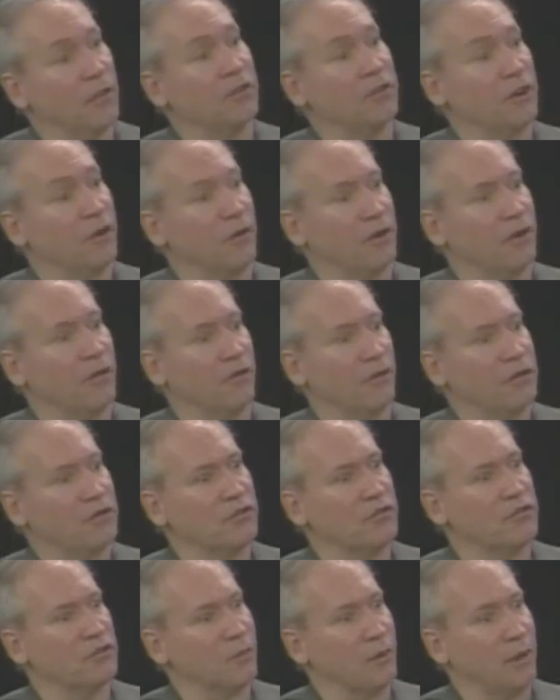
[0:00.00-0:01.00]
military
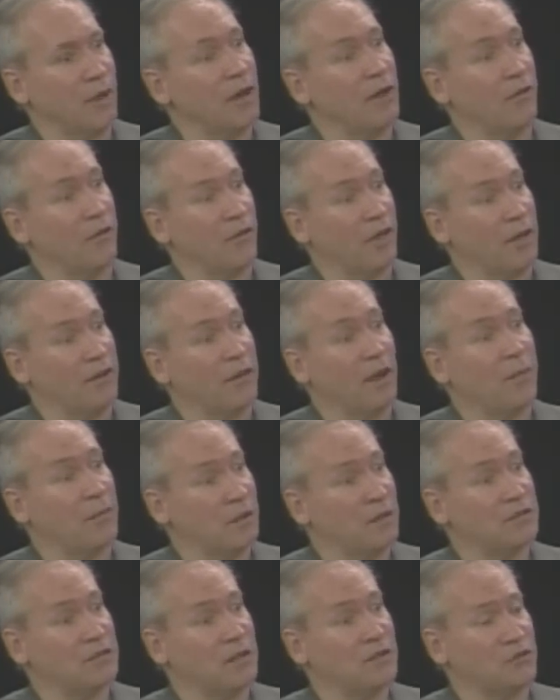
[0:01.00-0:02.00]
interventions that we had over that time,
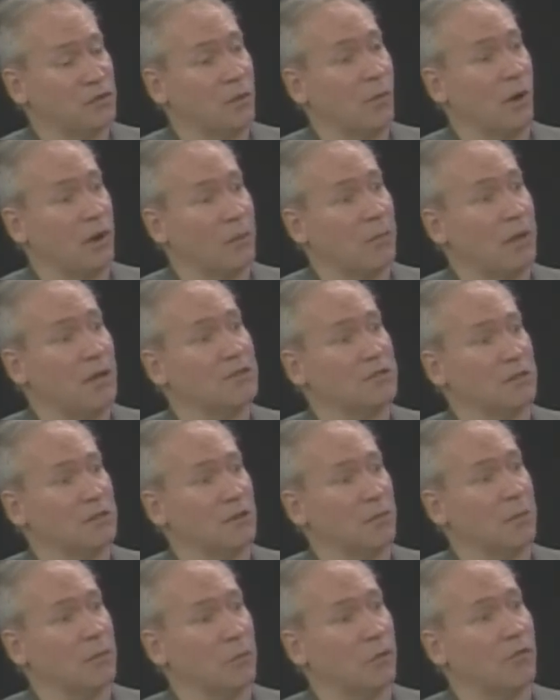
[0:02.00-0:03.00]
it's actually quite
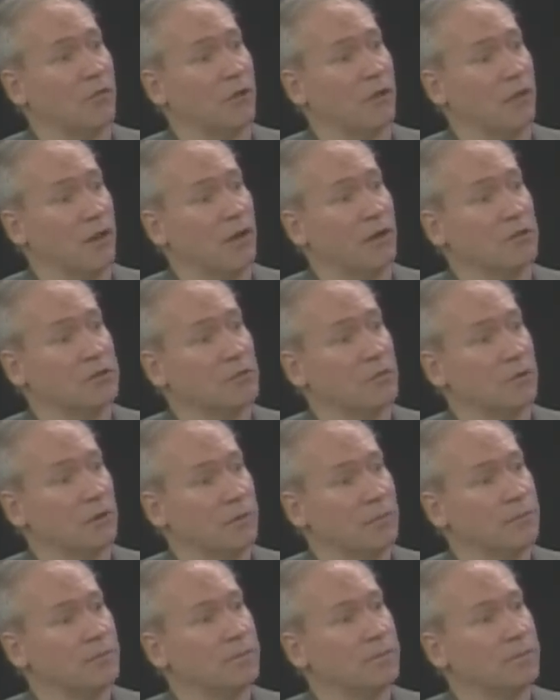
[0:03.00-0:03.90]
amazing, to be perfectly honest with you.